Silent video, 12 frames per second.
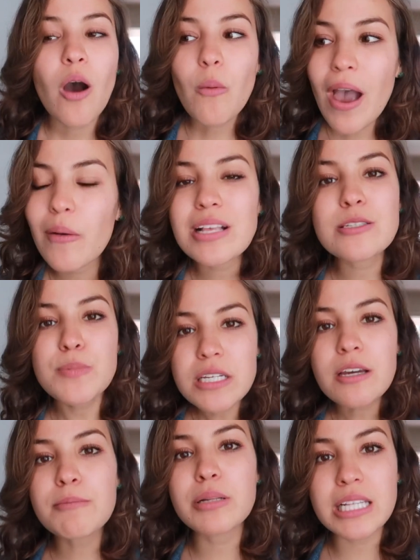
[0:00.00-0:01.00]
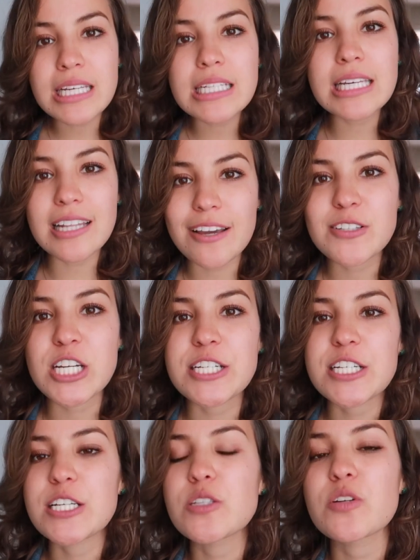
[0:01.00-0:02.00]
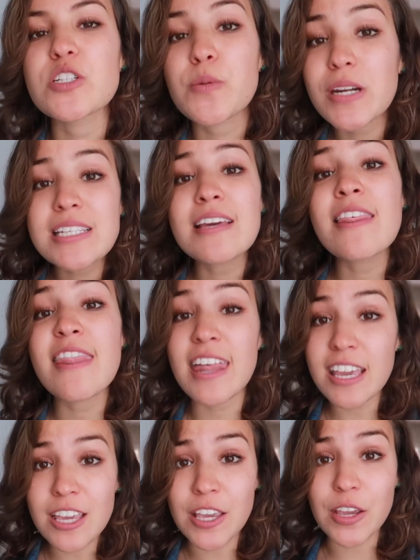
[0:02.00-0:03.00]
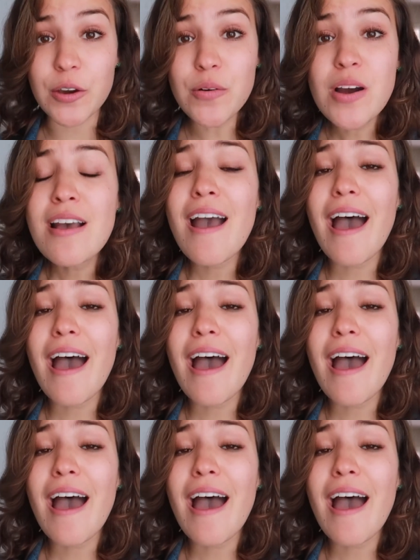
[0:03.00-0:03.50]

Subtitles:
wow, it's been completely life-changing. So I just want to say thank you.